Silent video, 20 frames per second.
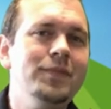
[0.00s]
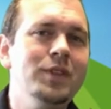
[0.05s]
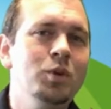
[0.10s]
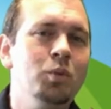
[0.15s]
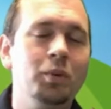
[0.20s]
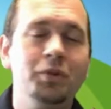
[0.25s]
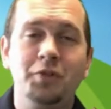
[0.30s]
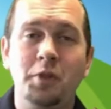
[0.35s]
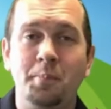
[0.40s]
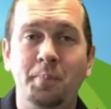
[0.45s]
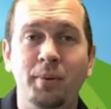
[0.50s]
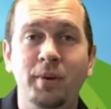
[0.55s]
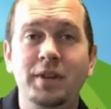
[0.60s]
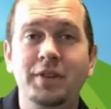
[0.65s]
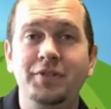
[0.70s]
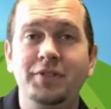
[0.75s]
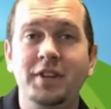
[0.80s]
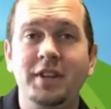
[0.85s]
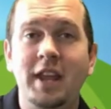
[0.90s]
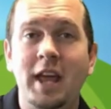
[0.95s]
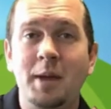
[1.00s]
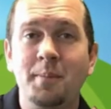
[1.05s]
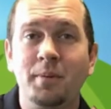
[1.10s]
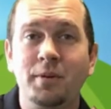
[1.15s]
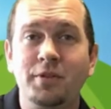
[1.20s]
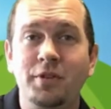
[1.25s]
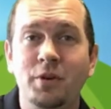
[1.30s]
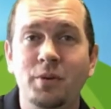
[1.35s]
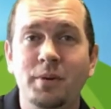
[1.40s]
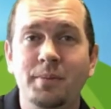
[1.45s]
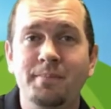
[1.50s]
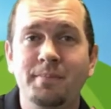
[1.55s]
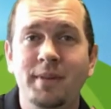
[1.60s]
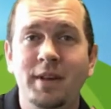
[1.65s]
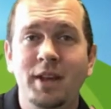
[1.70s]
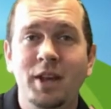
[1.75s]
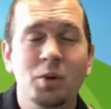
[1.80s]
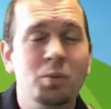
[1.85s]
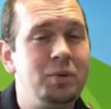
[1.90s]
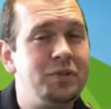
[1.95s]
Was the priest a neighbor to him?
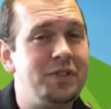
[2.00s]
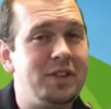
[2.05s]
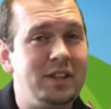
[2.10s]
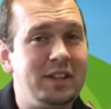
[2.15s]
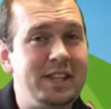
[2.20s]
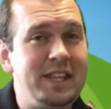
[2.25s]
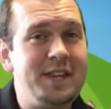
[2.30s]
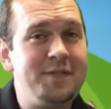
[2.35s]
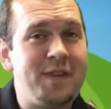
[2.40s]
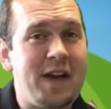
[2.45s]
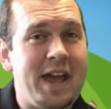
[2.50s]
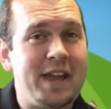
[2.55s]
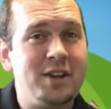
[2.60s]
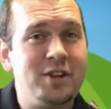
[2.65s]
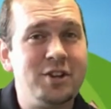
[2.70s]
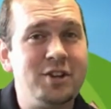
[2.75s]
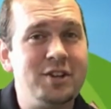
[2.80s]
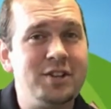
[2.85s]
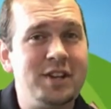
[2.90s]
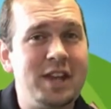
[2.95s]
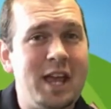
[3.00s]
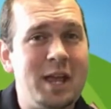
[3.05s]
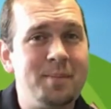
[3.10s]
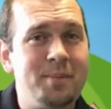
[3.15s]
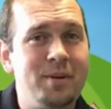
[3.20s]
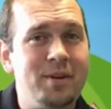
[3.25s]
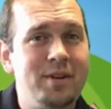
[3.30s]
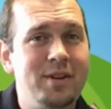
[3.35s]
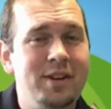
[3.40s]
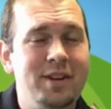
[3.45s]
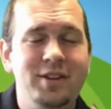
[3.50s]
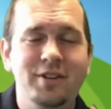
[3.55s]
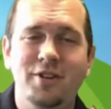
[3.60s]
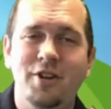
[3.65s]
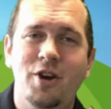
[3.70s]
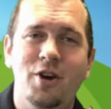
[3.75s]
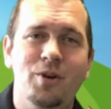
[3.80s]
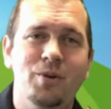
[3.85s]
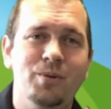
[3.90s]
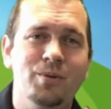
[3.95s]
Was the Levite a good neighbor?
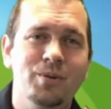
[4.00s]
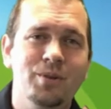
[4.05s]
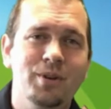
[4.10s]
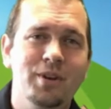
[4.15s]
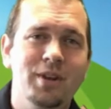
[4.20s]
No.